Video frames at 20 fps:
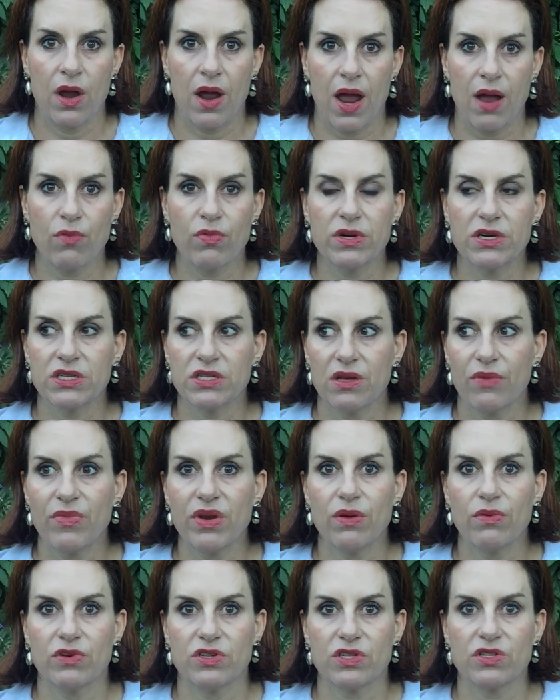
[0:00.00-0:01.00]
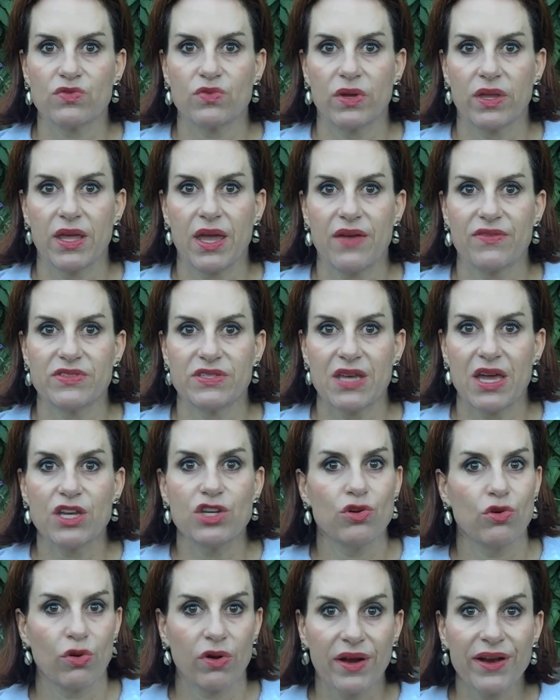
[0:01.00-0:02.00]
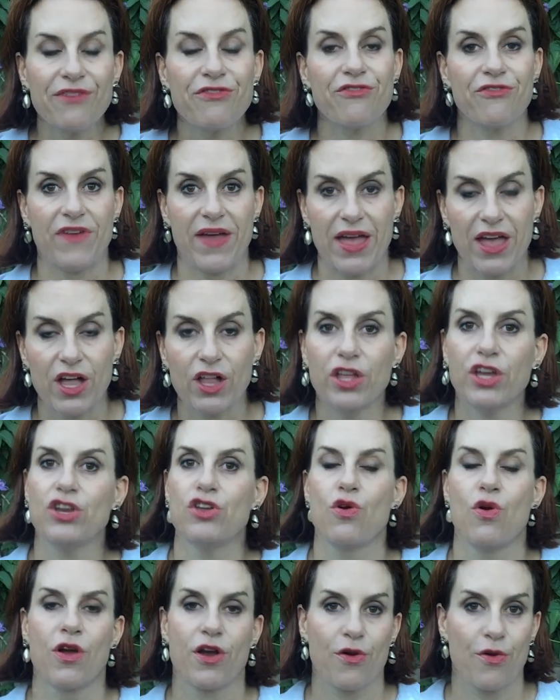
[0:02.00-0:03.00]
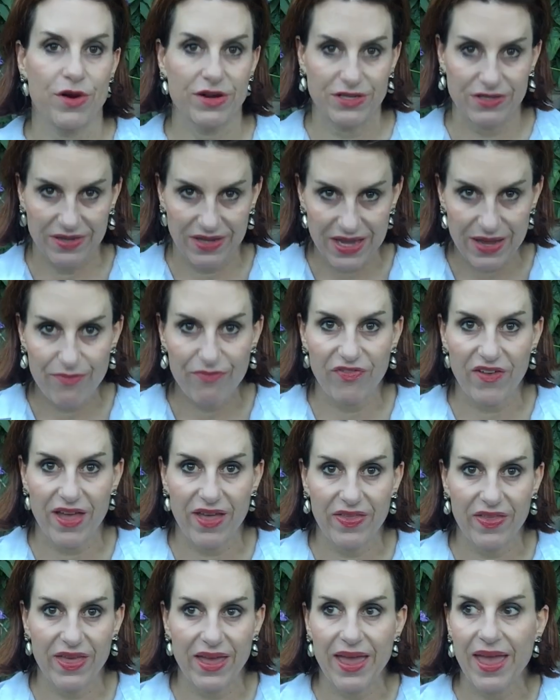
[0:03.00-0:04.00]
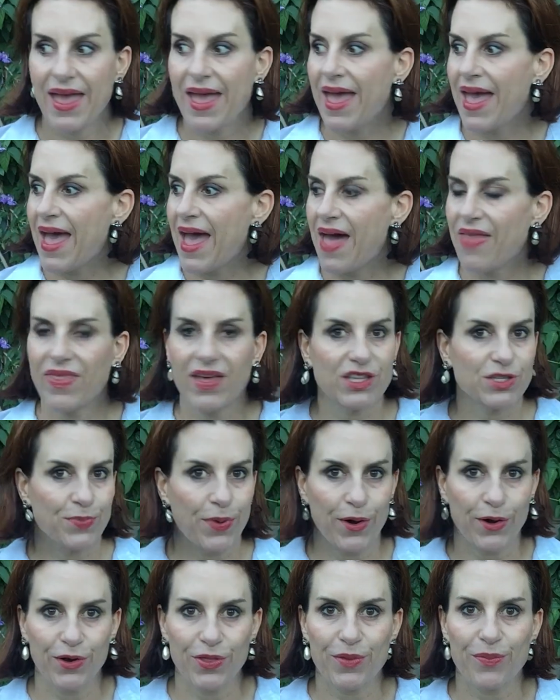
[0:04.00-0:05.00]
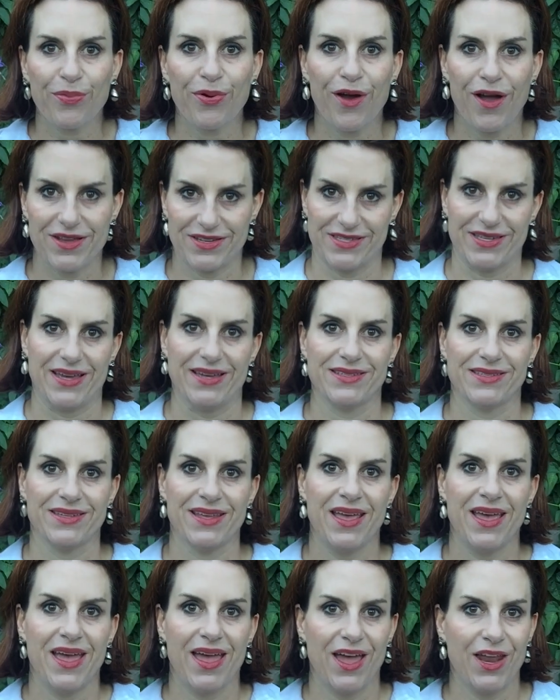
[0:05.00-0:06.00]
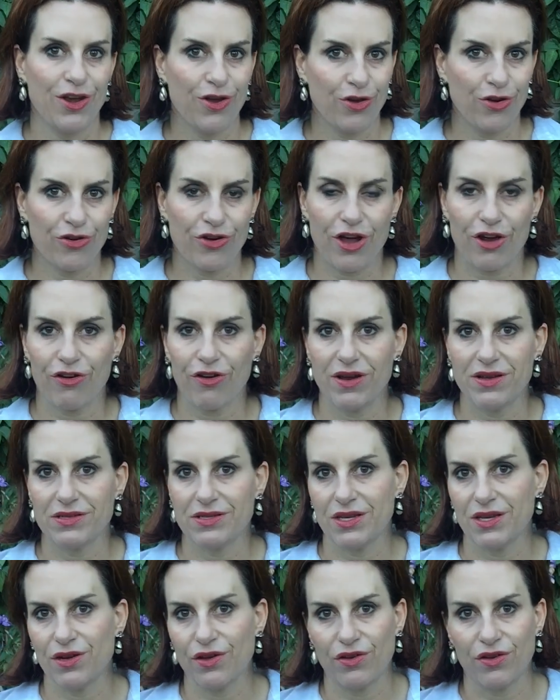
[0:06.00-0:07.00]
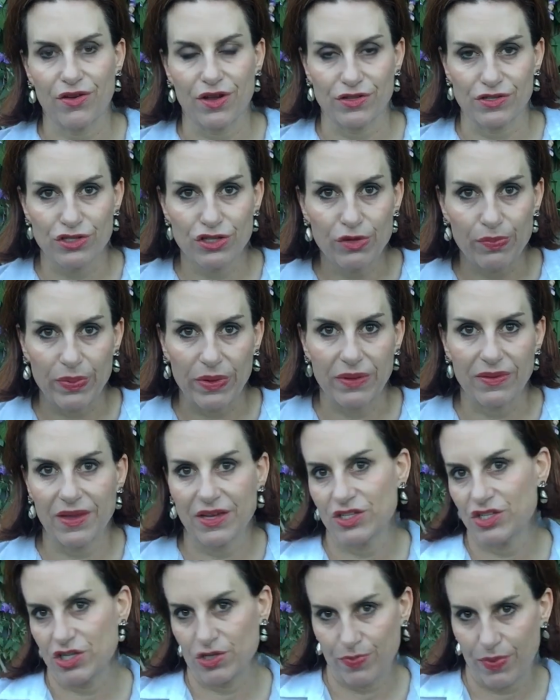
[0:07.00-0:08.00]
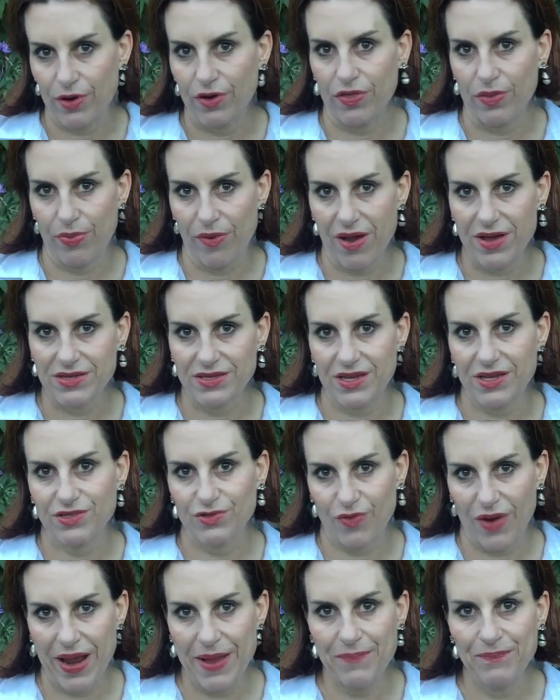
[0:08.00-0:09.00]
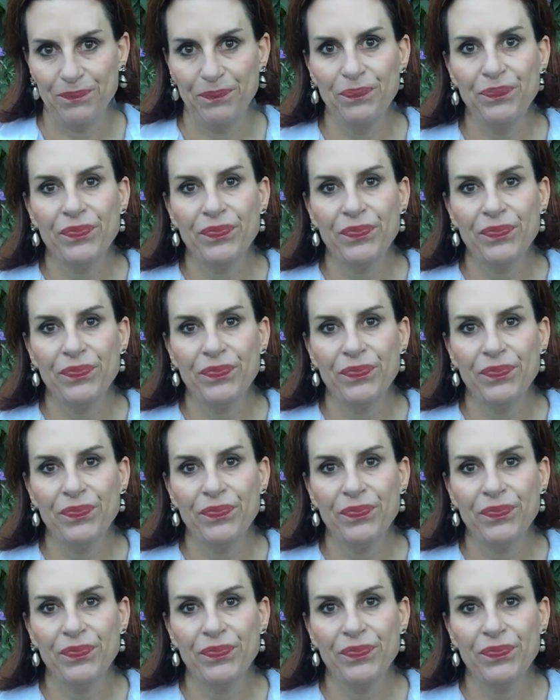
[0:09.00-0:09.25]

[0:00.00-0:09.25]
I wish somebody would just really have said, you're going to fail and you're going to keep failing, and that's part of the process. And no, you're not crazy, and no, you're not stupid. That's just part of the process, right?